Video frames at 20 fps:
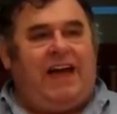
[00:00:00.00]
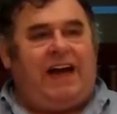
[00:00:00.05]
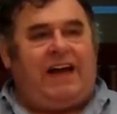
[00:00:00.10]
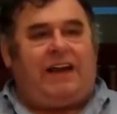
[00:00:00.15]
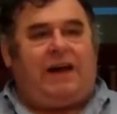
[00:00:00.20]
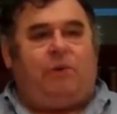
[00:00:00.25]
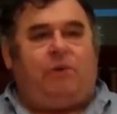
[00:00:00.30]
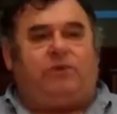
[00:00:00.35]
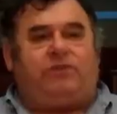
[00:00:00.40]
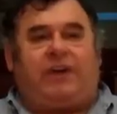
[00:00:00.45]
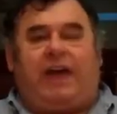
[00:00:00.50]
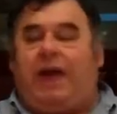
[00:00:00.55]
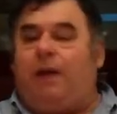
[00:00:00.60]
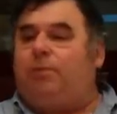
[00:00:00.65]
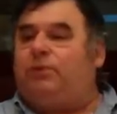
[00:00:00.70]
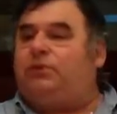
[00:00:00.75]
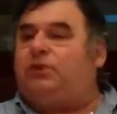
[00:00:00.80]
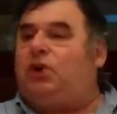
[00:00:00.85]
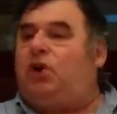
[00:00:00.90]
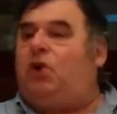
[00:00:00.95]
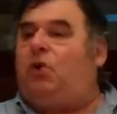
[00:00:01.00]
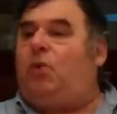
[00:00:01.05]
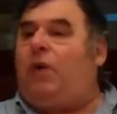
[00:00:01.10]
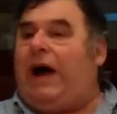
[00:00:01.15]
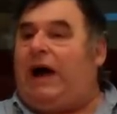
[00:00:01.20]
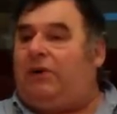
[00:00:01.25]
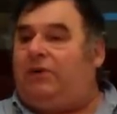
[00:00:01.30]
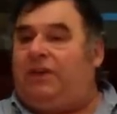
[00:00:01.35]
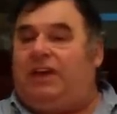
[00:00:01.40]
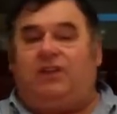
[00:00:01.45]
and I was able to
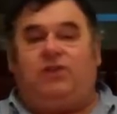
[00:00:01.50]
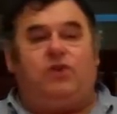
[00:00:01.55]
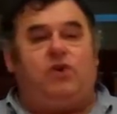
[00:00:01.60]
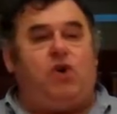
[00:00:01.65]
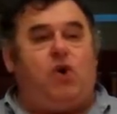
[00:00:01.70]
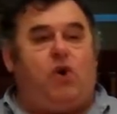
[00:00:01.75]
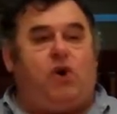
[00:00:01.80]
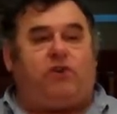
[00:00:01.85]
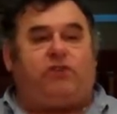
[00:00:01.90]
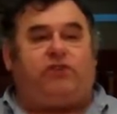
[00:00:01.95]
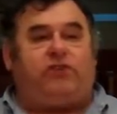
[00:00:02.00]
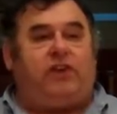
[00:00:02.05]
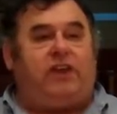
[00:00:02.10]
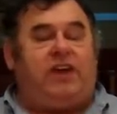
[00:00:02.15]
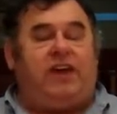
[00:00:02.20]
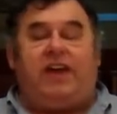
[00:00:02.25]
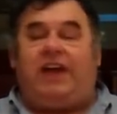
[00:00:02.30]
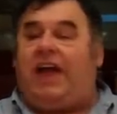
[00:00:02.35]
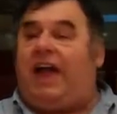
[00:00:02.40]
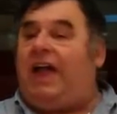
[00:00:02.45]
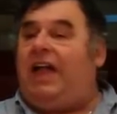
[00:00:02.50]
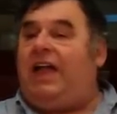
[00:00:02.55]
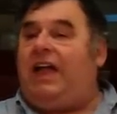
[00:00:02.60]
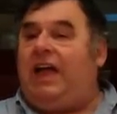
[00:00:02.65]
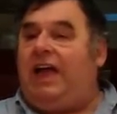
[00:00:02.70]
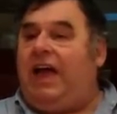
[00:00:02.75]
go out in New York City